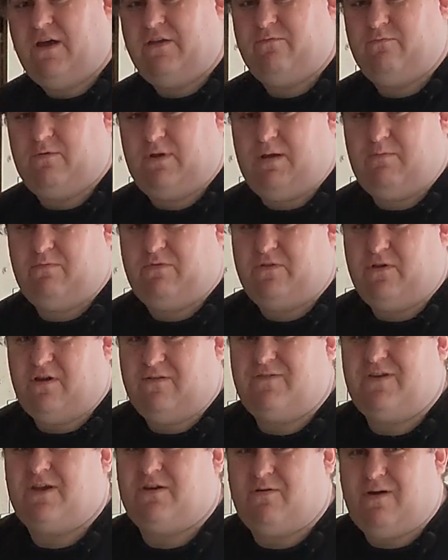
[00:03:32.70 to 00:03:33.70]
rim, so if
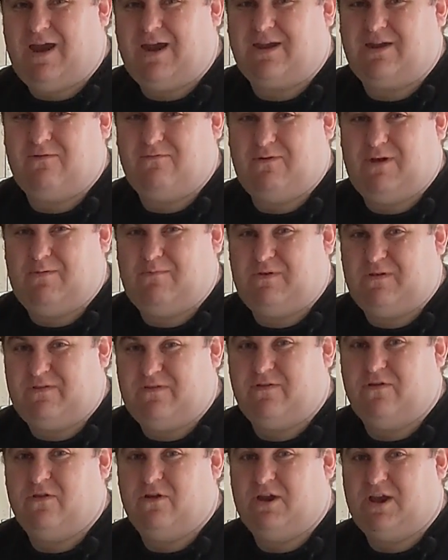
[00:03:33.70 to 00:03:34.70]
you crack your rim, you're
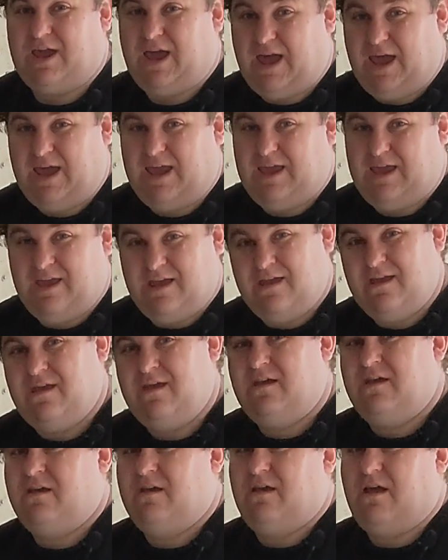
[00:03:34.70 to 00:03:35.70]
still okay.
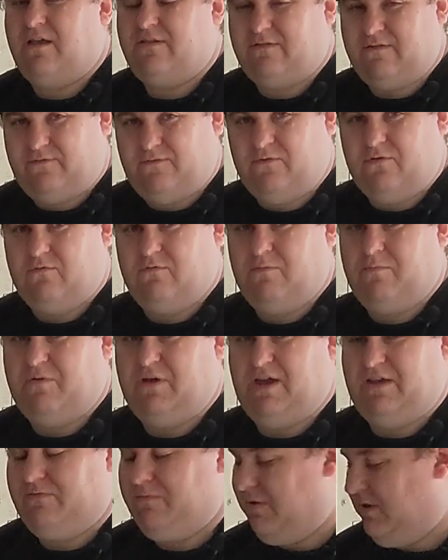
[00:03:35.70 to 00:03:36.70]
That's a full
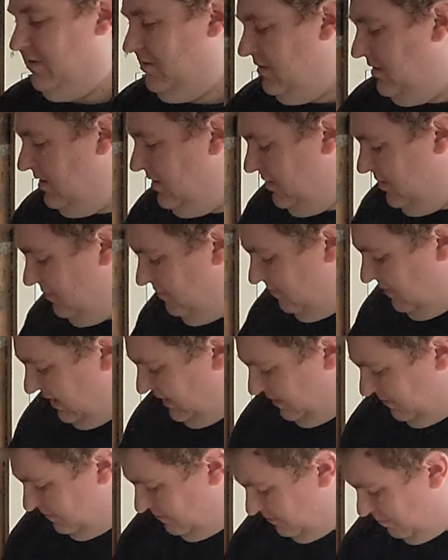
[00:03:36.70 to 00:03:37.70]
replacement. With
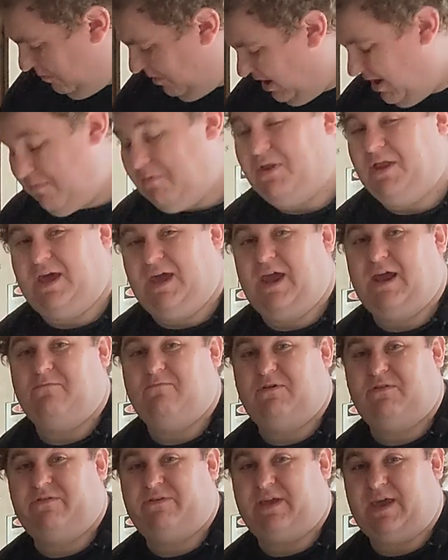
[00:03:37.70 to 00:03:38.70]
my plan
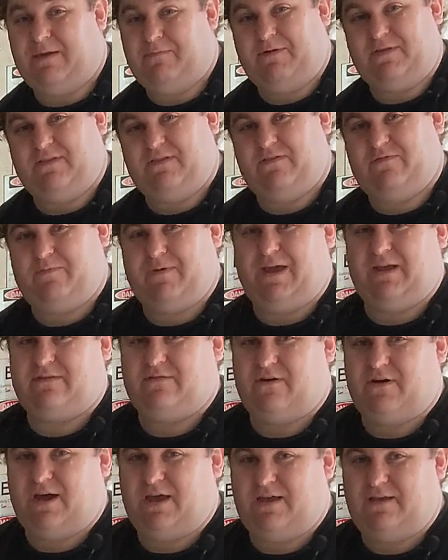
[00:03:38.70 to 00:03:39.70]
with keeping the spare
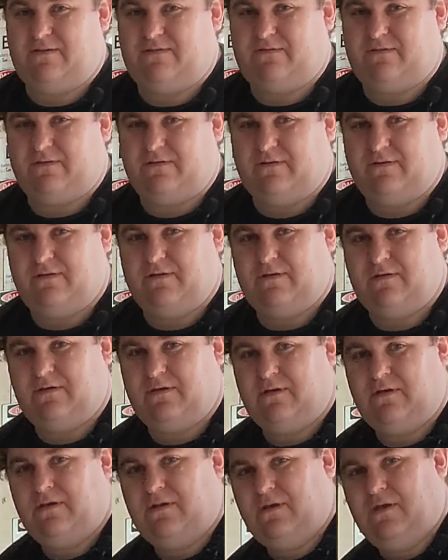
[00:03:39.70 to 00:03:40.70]
tyres,
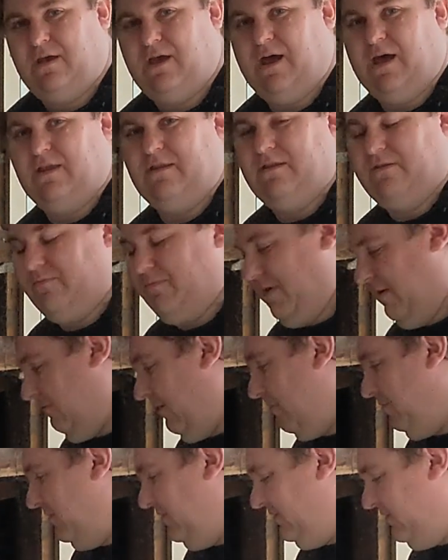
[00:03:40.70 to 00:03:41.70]
the spare
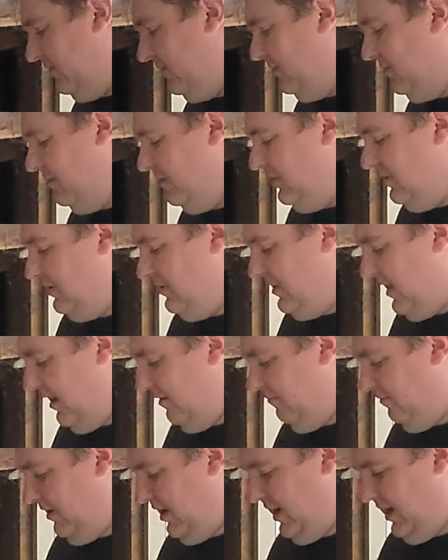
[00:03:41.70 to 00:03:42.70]
rubbers, that
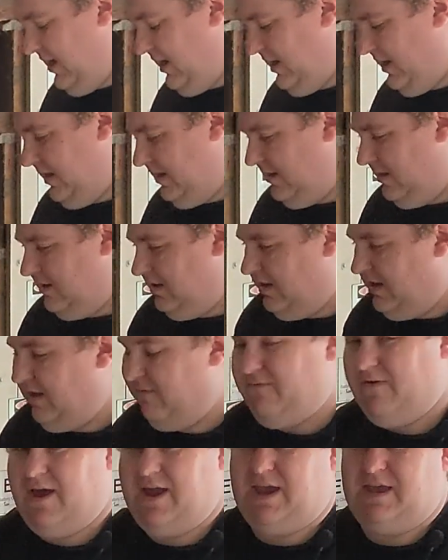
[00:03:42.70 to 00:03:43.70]
way
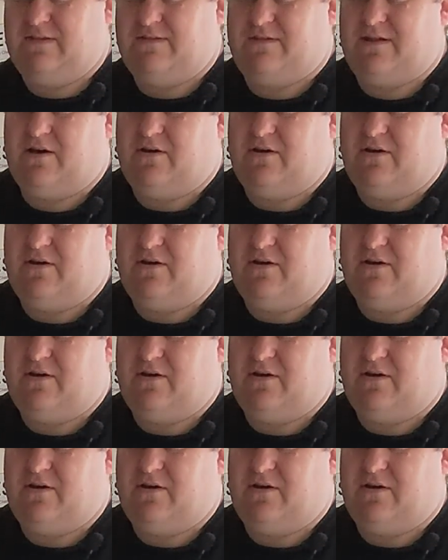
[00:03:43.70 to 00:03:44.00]
if I get stuck